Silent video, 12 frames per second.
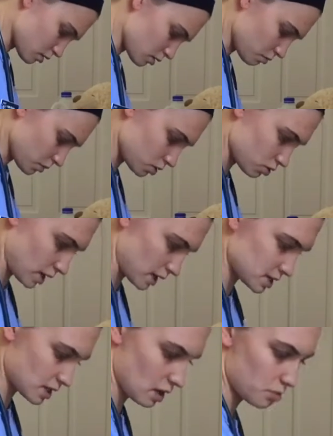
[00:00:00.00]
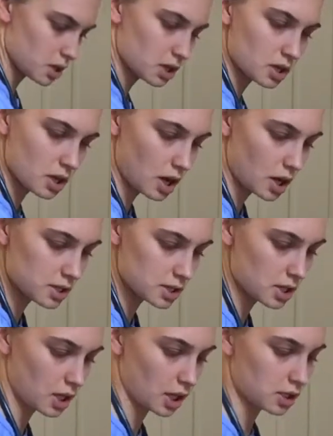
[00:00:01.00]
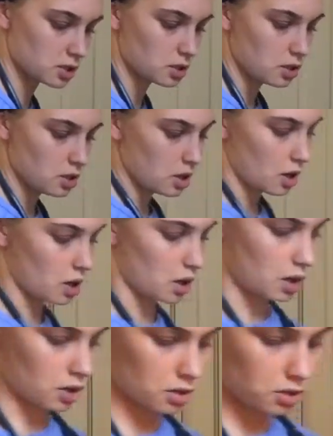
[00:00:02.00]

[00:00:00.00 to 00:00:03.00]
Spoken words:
I'm going to trace, then I'm going to cut it a